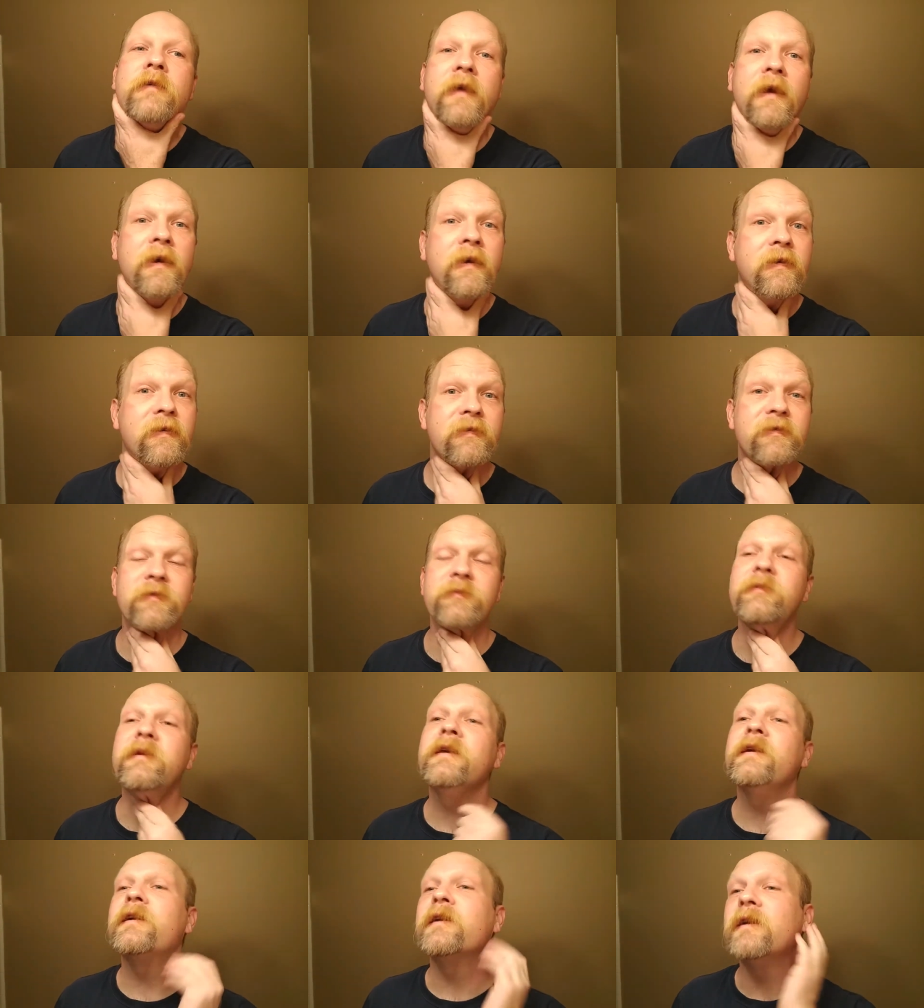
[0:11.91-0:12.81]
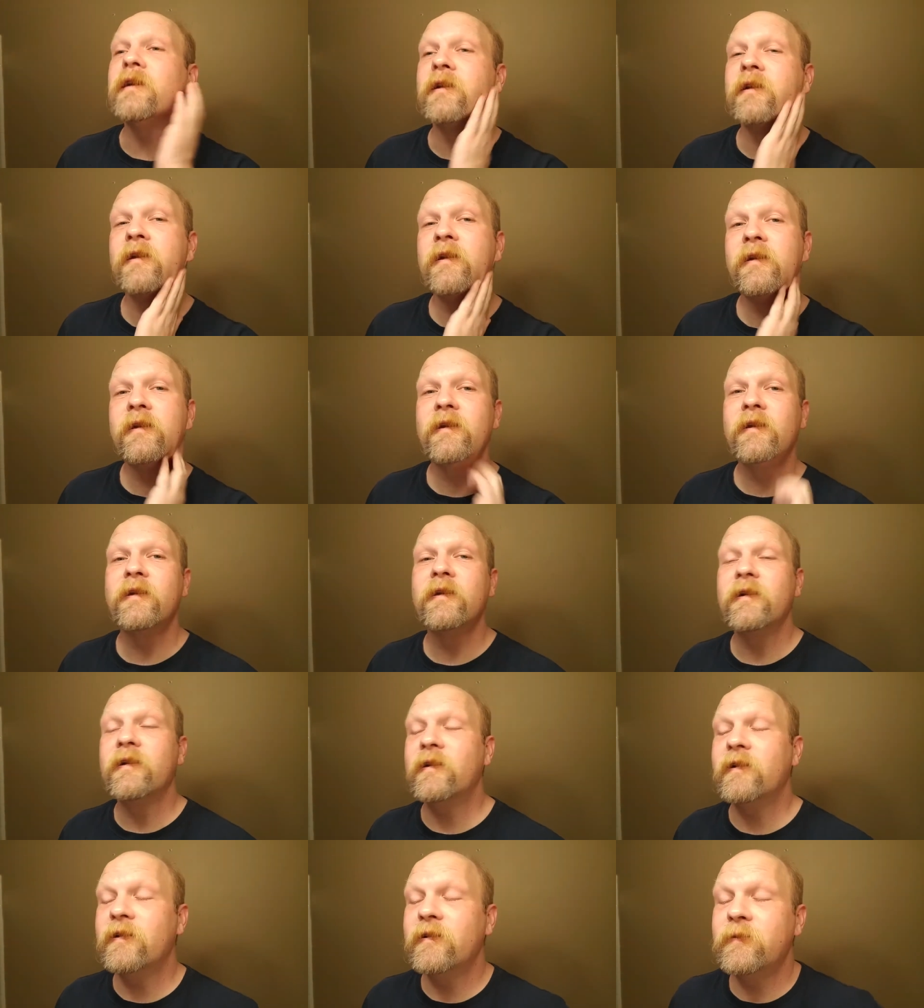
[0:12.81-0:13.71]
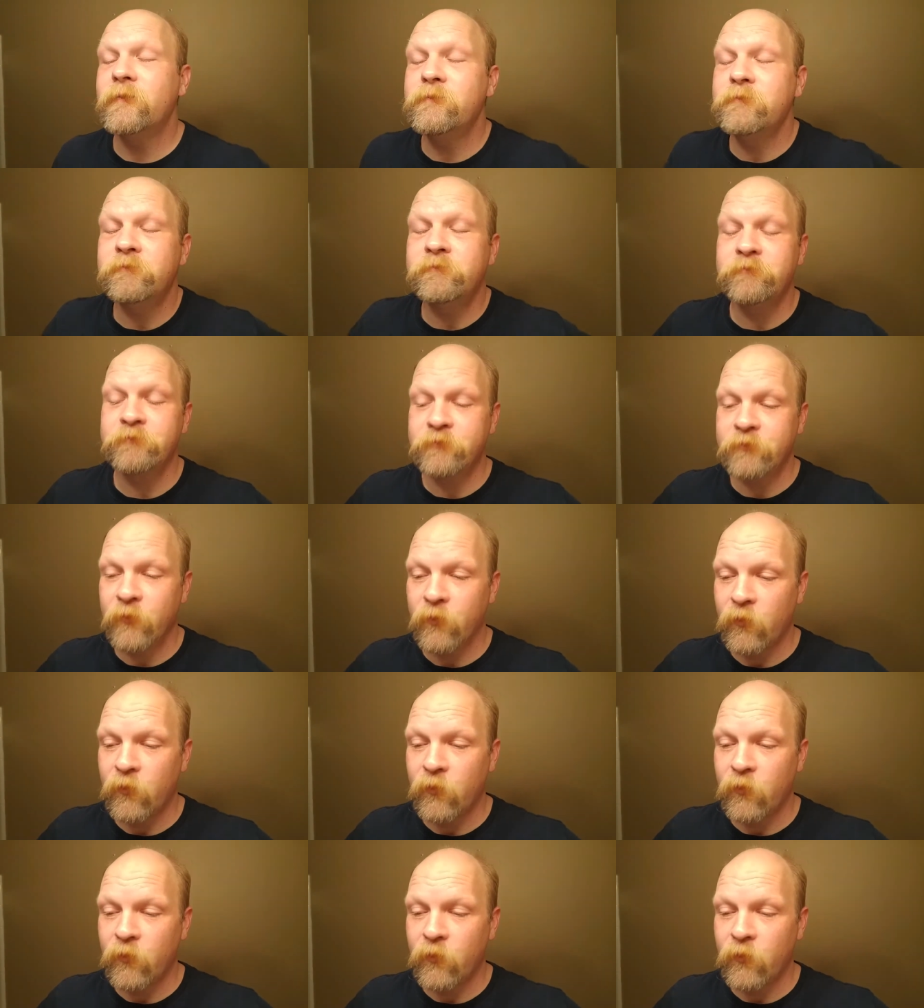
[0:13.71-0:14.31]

yeah, it's me again. Um,